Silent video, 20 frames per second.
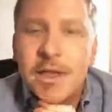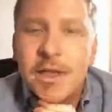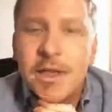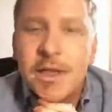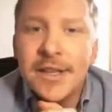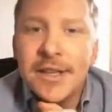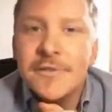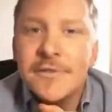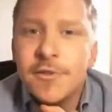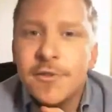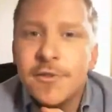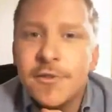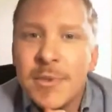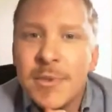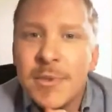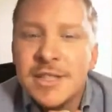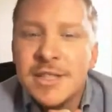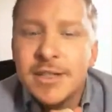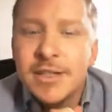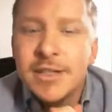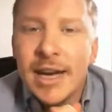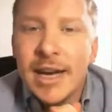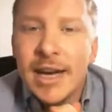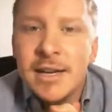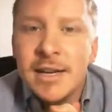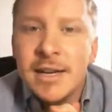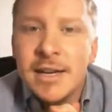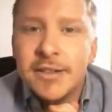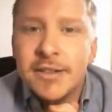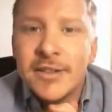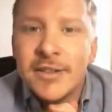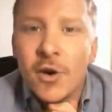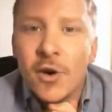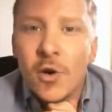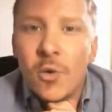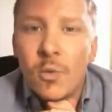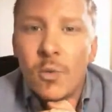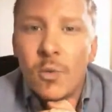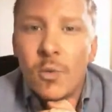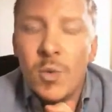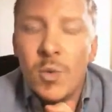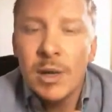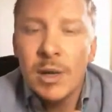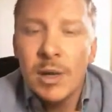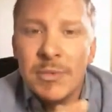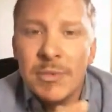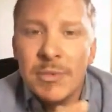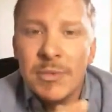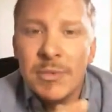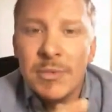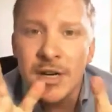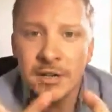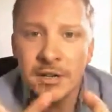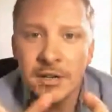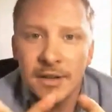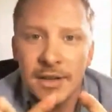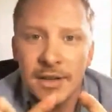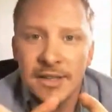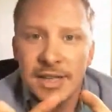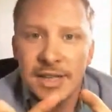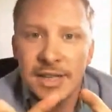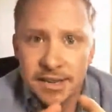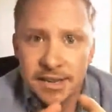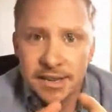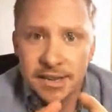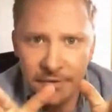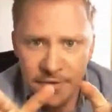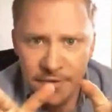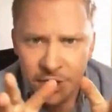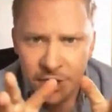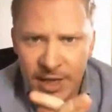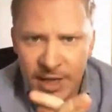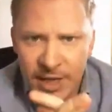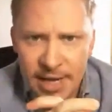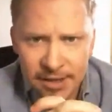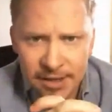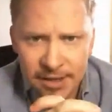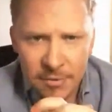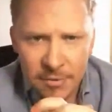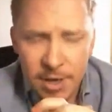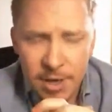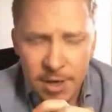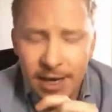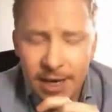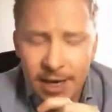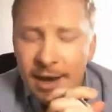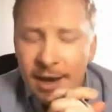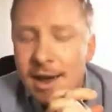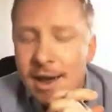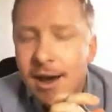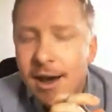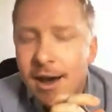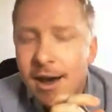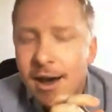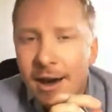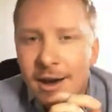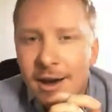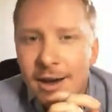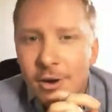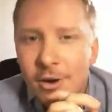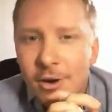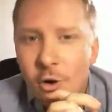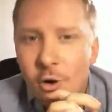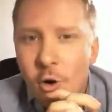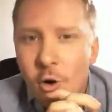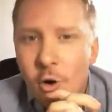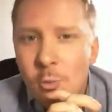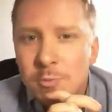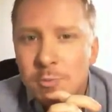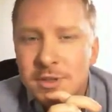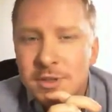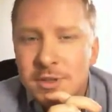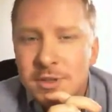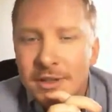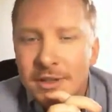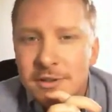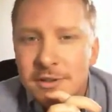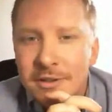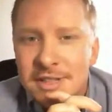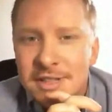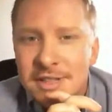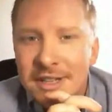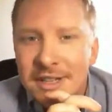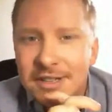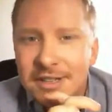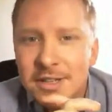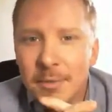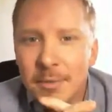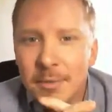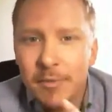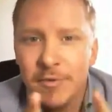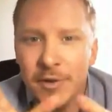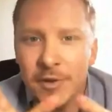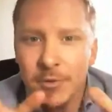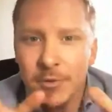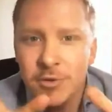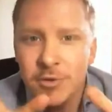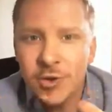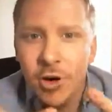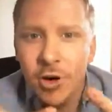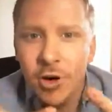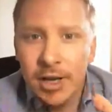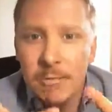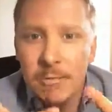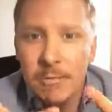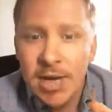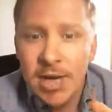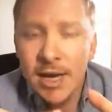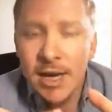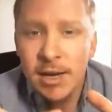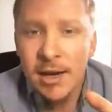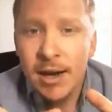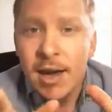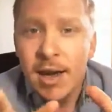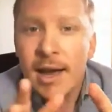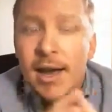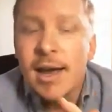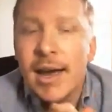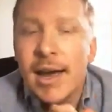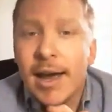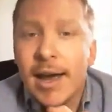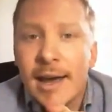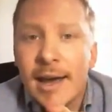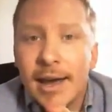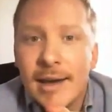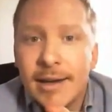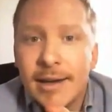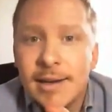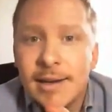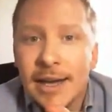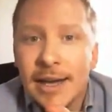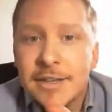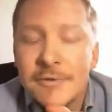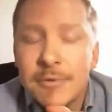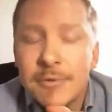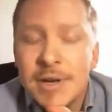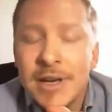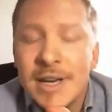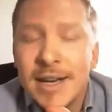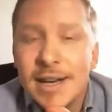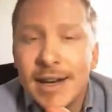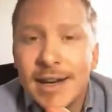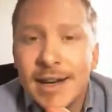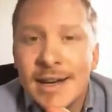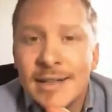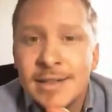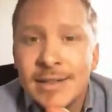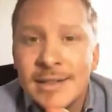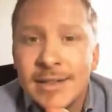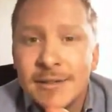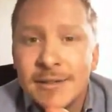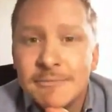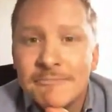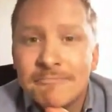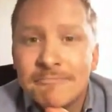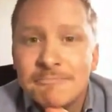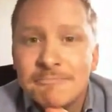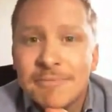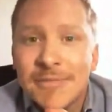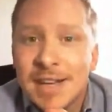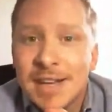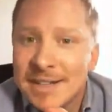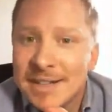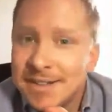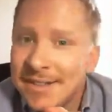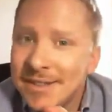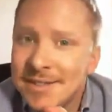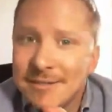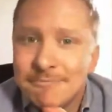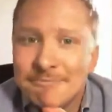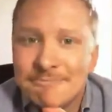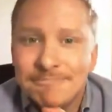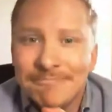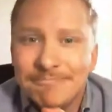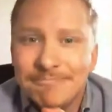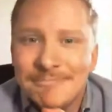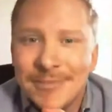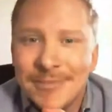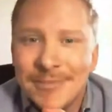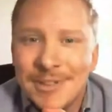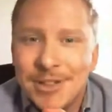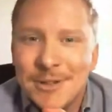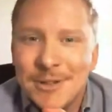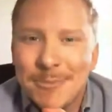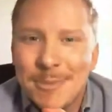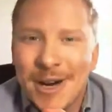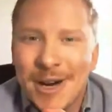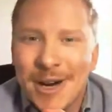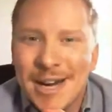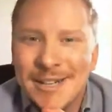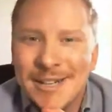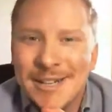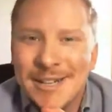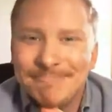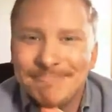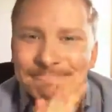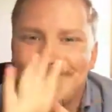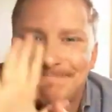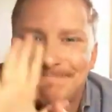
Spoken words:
That's it for me today. So we'll be starting these lessons officially next week. I hope to see some of you joining me next week, and that's it. Goodbye.